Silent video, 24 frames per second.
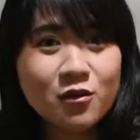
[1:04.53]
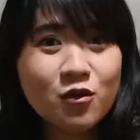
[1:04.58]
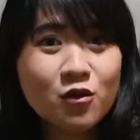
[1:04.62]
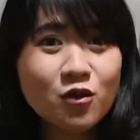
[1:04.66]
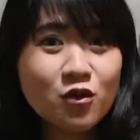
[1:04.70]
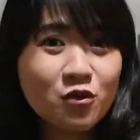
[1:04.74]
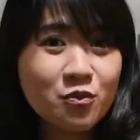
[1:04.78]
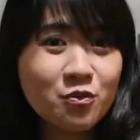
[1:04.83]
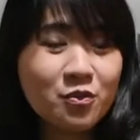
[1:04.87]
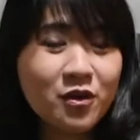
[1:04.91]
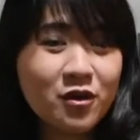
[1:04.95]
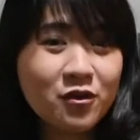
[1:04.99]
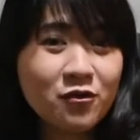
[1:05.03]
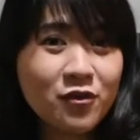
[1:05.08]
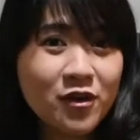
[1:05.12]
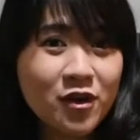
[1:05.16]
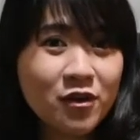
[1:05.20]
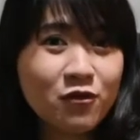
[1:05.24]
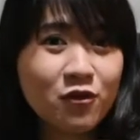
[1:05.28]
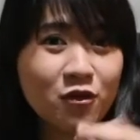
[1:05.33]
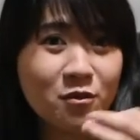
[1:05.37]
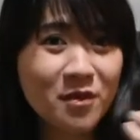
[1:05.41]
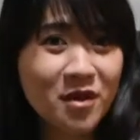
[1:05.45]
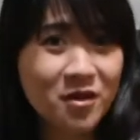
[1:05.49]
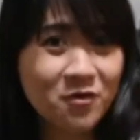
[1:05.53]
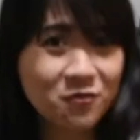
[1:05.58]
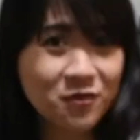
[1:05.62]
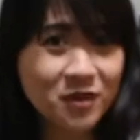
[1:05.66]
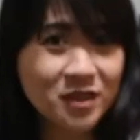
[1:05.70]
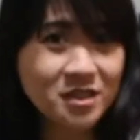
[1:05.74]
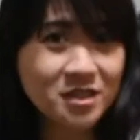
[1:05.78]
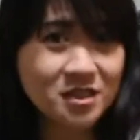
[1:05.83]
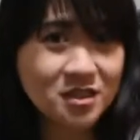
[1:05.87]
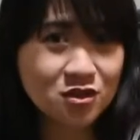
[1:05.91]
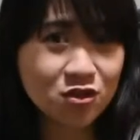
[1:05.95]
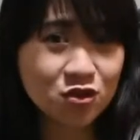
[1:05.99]
look perfect for my
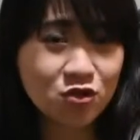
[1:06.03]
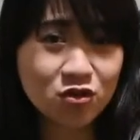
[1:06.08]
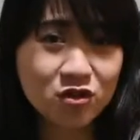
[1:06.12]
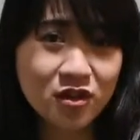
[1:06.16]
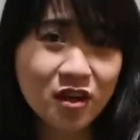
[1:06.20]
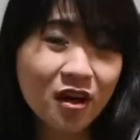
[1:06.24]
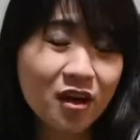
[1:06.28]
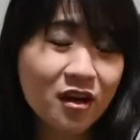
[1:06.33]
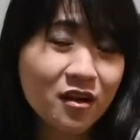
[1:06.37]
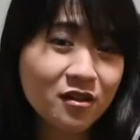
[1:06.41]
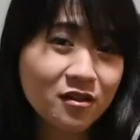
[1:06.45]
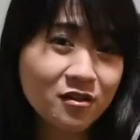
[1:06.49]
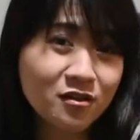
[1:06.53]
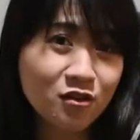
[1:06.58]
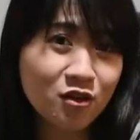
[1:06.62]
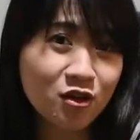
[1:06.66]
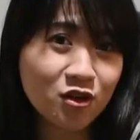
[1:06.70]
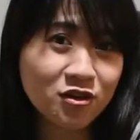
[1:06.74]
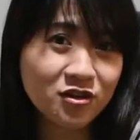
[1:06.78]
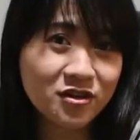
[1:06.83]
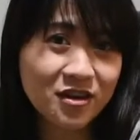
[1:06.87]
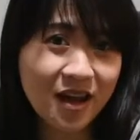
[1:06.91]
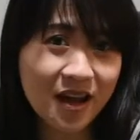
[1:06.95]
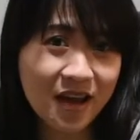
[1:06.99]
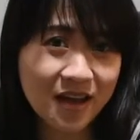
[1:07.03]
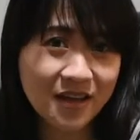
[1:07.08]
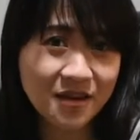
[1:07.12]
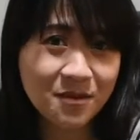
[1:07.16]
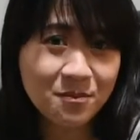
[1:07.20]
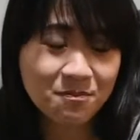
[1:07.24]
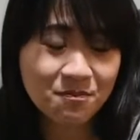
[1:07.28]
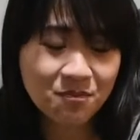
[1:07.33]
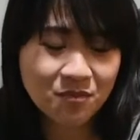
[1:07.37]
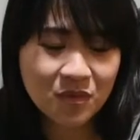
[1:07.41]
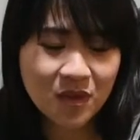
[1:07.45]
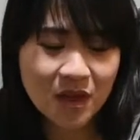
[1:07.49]
fish, so they are not die.
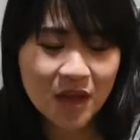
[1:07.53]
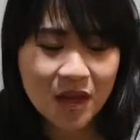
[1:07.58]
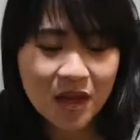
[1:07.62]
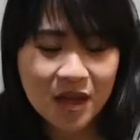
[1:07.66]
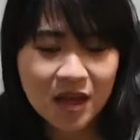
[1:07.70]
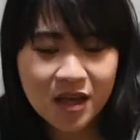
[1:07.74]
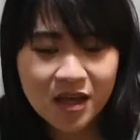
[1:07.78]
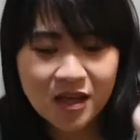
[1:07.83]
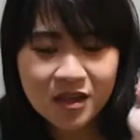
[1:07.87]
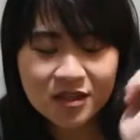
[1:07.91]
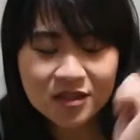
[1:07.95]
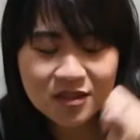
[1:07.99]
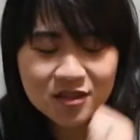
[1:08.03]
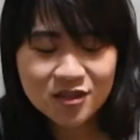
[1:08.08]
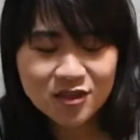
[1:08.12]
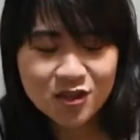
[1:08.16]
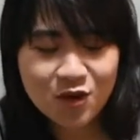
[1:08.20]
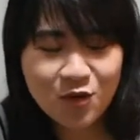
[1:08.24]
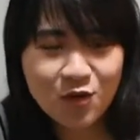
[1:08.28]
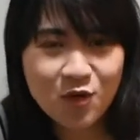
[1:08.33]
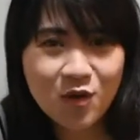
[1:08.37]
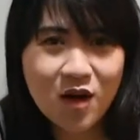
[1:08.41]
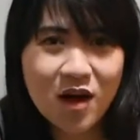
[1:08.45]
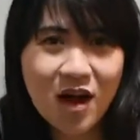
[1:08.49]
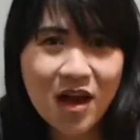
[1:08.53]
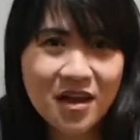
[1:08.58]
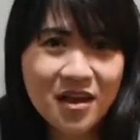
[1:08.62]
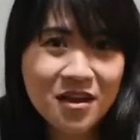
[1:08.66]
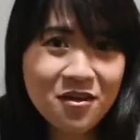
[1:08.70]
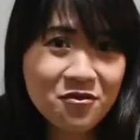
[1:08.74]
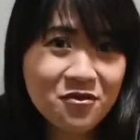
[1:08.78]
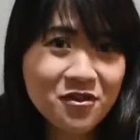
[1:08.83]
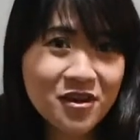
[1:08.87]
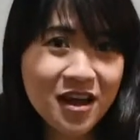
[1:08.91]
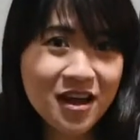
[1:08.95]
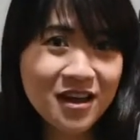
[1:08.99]
So I
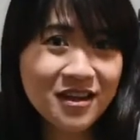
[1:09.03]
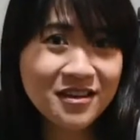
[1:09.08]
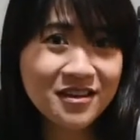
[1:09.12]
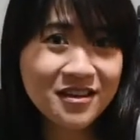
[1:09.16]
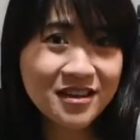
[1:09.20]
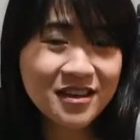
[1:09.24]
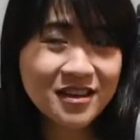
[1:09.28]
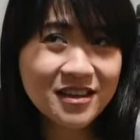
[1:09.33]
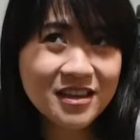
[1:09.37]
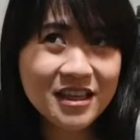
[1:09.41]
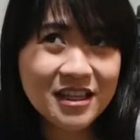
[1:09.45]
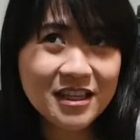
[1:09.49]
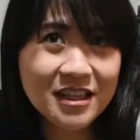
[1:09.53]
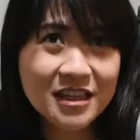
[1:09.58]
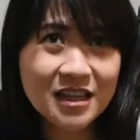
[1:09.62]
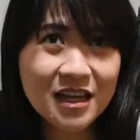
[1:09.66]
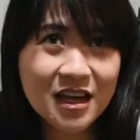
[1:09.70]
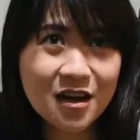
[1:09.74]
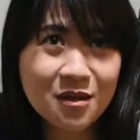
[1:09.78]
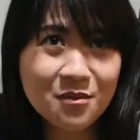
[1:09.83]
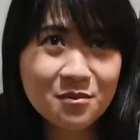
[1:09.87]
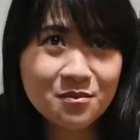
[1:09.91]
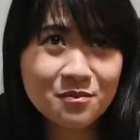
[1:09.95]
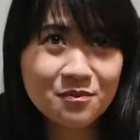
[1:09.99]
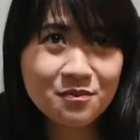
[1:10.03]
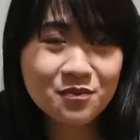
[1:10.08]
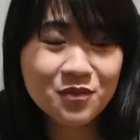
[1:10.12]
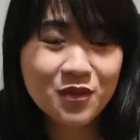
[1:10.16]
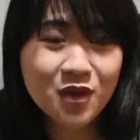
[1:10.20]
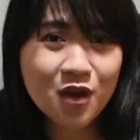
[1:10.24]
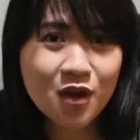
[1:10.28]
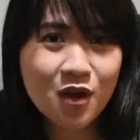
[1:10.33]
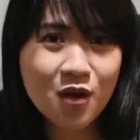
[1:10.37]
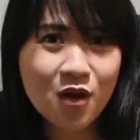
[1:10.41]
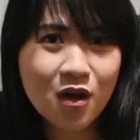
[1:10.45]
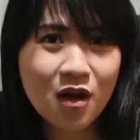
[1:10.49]
have an idea that
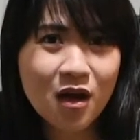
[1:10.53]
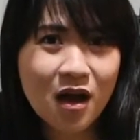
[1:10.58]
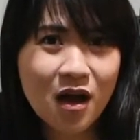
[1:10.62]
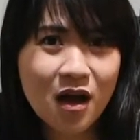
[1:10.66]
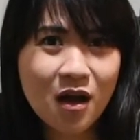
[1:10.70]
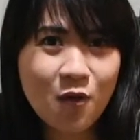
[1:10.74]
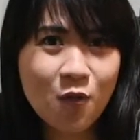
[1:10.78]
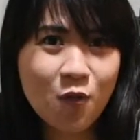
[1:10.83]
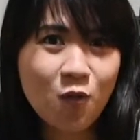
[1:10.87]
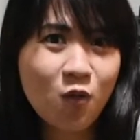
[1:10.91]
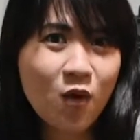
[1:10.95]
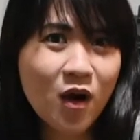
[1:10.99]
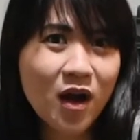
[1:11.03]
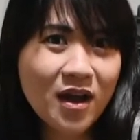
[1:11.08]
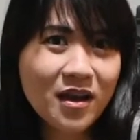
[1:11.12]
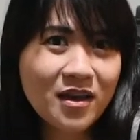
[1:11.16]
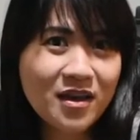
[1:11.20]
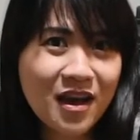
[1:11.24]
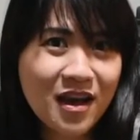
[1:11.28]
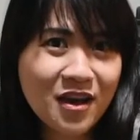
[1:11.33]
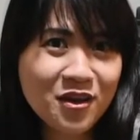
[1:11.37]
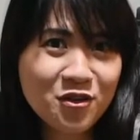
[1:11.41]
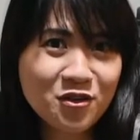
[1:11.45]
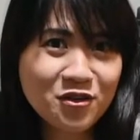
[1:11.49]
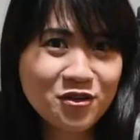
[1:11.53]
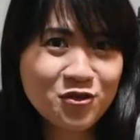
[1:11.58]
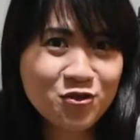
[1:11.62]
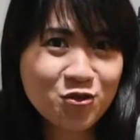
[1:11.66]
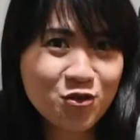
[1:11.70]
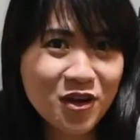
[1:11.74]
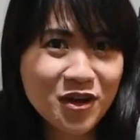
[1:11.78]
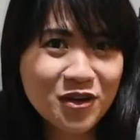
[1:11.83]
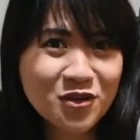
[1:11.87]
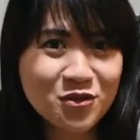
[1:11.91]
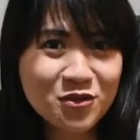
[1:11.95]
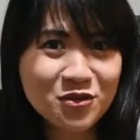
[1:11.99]
why I don't
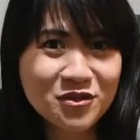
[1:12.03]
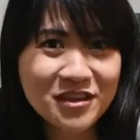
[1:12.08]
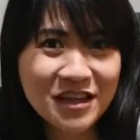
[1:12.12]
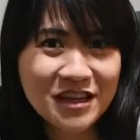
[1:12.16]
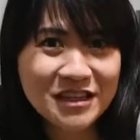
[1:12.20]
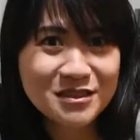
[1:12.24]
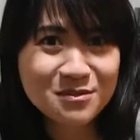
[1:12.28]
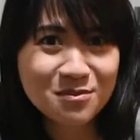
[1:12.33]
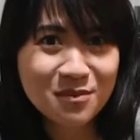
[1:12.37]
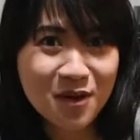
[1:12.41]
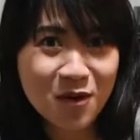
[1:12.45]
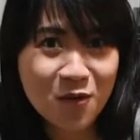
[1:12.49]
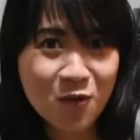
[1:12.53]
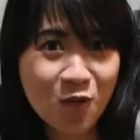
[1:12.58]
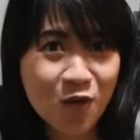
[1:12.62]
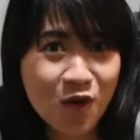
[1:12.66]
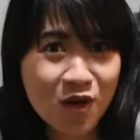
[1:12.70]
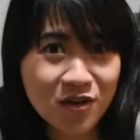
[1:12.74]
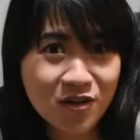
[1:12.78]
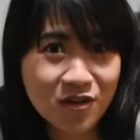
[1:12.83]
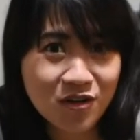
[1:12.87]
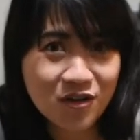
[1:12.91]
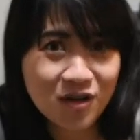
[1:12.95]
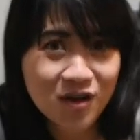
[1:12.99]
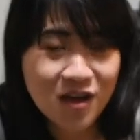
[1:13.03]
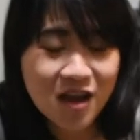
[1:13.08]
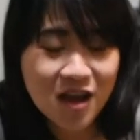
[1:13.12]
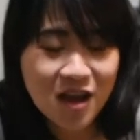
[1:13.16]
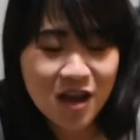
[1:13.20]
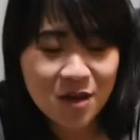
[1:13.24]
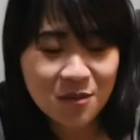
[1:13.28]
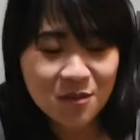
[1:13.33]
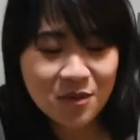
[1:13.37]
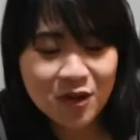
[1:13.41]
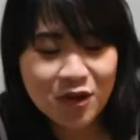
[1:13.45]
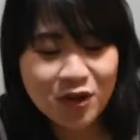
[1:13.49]
try to test my water,
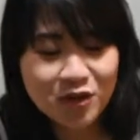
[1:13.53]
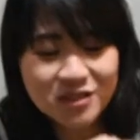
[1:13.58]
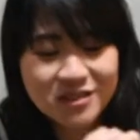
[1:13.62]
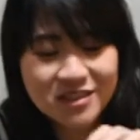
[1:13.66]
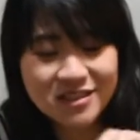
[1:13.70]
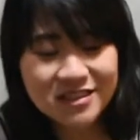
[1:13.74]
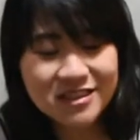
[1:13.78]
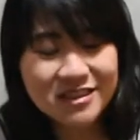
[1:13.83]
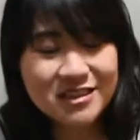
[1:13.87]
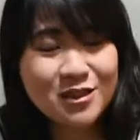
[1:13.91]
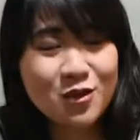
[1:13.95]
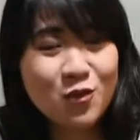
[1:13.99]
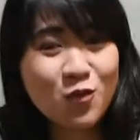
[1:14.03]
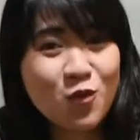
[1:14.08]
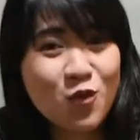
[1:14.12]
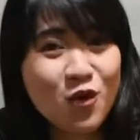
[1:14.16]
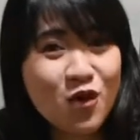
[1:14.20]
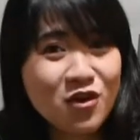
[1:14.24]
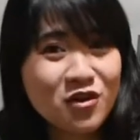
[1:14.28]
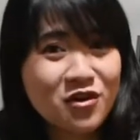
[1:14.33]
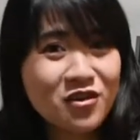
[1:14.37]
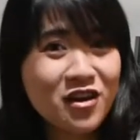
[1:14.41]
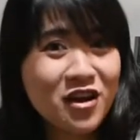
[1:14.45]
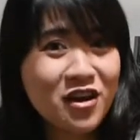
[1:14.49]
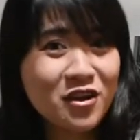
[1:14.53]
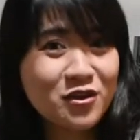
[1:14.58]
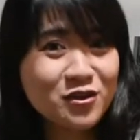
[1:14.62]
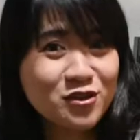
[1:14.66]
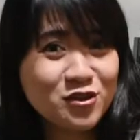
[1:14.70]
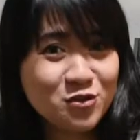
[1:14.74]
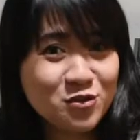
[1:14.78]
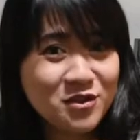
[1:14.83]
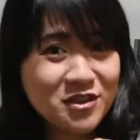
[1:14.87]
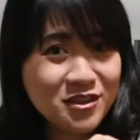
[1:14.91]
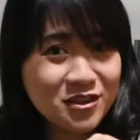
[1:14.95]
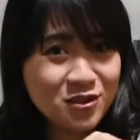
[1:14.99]
because this is the water I
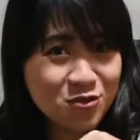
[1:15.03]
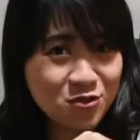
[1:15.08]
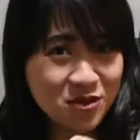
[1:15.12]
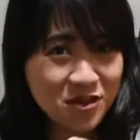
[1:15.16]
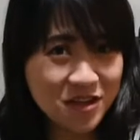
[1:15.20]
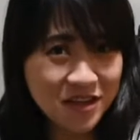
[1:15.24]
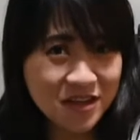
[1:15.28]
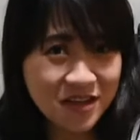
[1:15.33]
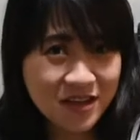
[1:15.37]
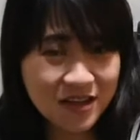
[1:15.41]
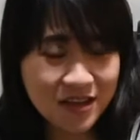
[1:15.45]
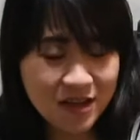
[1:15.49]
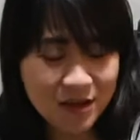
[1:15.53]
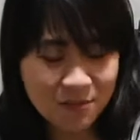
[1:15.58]
usually drink.